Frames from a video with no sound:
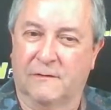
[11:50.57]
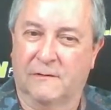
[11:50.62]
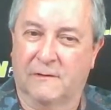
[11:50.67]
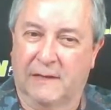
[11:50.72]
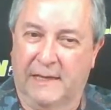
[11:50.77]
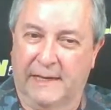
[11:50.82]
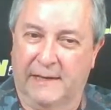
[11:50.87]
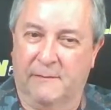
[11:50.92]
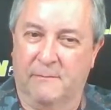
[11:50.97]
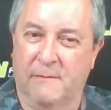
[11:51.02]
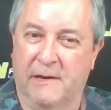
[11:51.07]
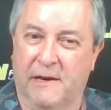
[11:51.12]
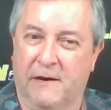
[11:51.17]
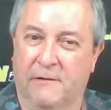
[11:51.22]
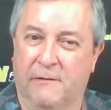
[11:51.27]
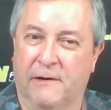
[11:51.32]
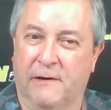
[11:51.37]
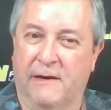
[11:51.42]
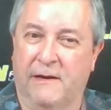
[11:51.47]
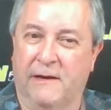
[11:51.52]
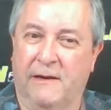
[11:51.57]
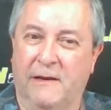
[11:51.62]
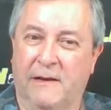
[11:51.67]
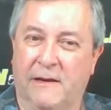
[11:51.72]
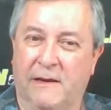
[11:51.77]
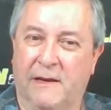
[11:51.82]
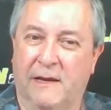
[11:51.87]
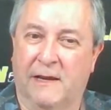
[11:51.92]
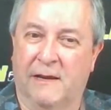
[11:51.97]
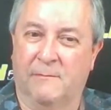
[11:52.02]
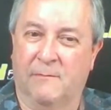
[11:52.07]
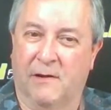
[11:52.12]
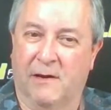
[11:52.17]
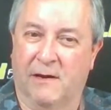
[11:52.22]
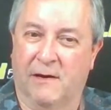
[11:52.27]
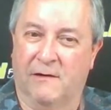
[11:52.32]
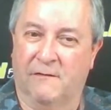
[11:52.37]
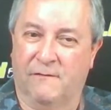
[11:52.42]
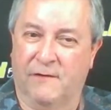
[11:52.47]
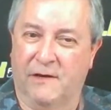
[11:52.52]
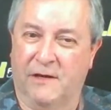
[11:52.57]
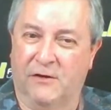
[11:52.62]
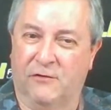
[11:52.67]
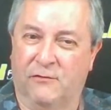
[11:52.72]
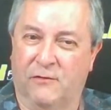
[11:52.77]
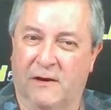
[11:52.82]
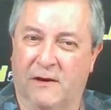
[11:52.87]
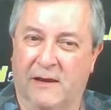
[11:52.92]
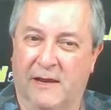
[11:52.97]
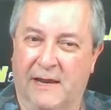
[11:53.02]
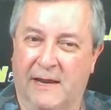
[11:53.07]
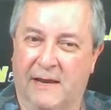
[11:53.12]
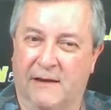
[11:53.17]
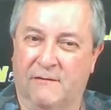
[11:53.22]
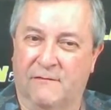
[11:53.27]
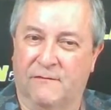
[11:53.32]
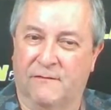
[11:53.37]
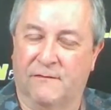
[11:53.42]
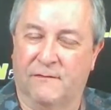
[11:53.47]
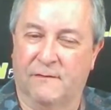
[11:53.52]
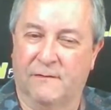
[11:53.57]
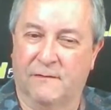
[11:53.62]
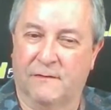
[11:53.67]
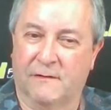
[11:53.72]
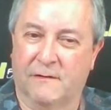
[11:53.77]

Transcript: Lake Mary and Ponte Vedra have